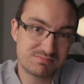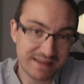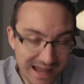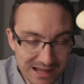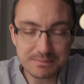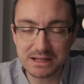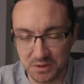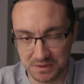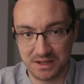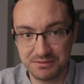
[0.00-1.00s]
can be
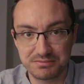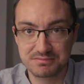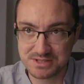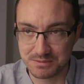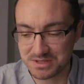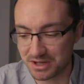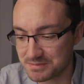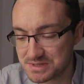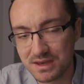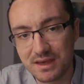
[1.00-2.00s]
long enough
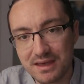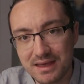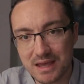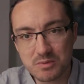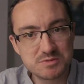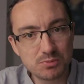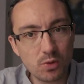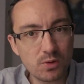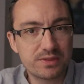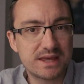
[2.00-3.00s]
sometimes. It was
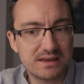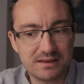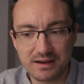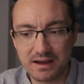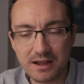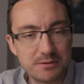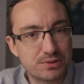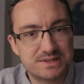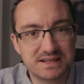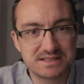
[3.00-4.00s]
more the
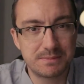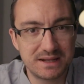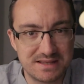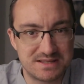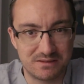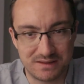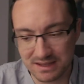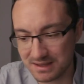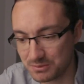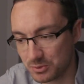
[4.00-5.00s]
unpredictability of it.
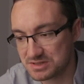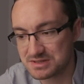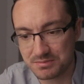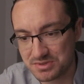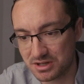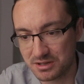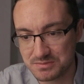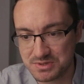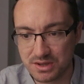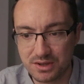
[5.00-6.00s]
It would
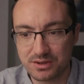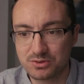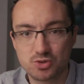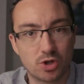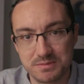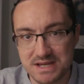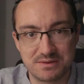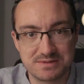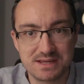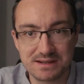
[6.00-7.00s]
sometimes drop
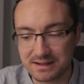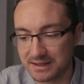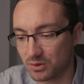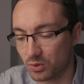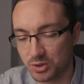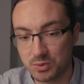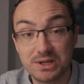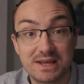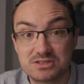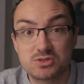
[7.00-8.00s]
down suddenly, or when
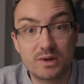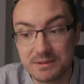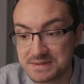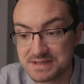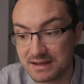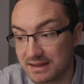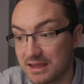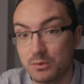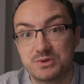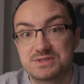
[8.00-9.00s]
you get to 20%,
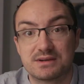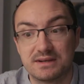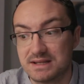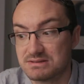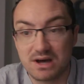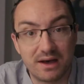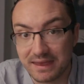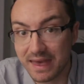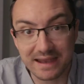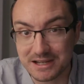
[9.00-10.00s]
it would suddenly
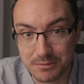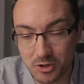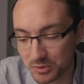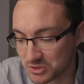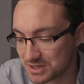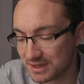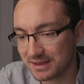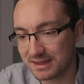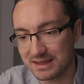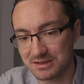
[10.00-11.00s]
die at any moment.
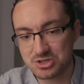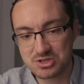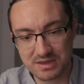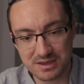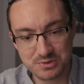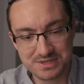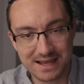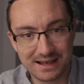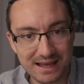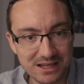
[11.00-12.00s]
It was
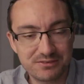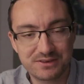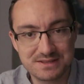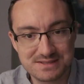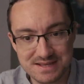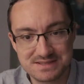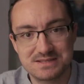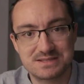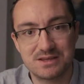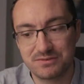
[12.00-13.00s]
that lack of
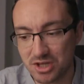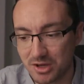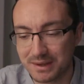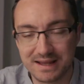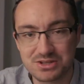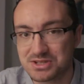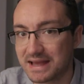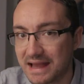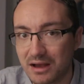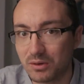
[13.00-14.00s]
consistency of knowing actually
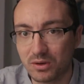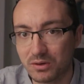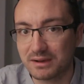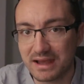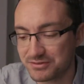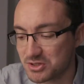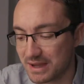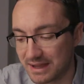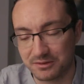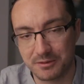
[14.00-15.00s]
how long left you
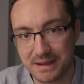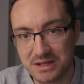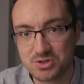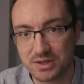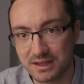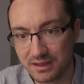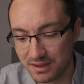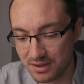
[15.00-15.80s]
had on the battery.